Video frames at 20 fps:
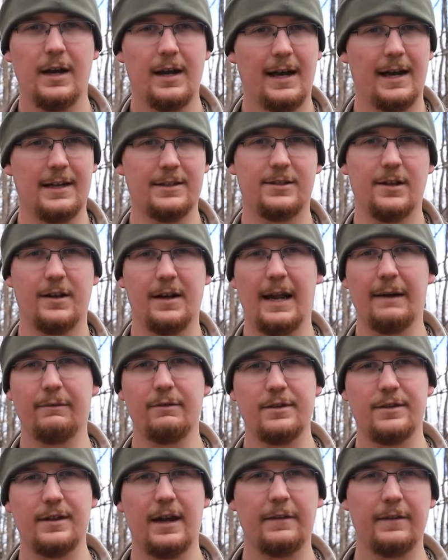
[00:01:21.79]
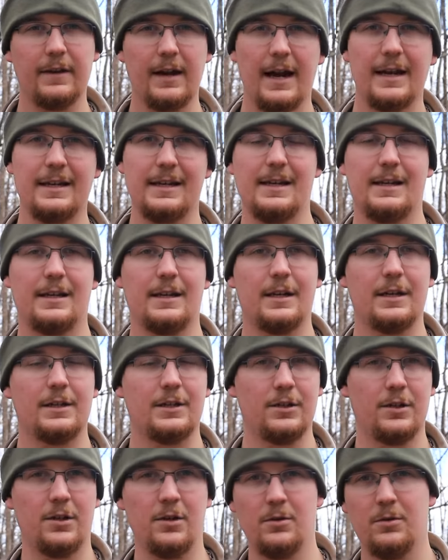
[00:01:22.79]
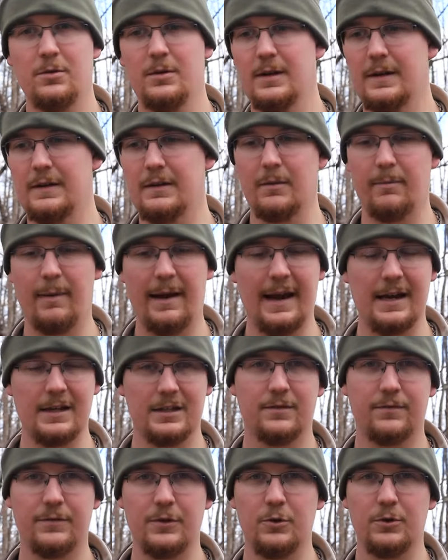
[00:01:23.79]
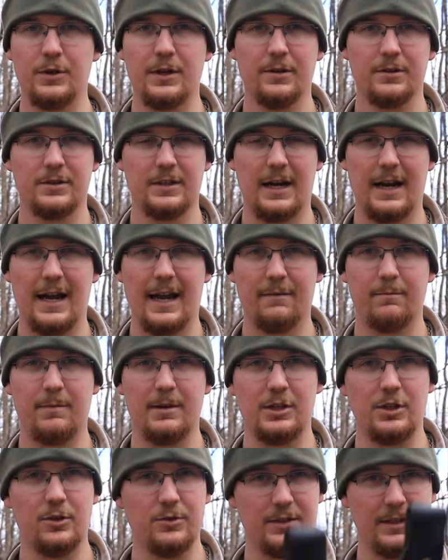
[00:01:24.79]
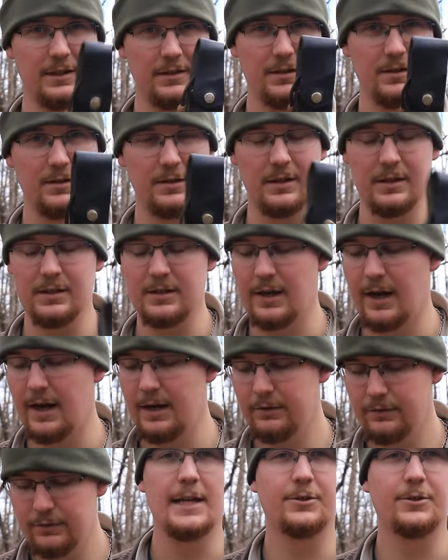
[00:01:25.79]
has done everything that I needed it to do in the past few years that I have been using this knife.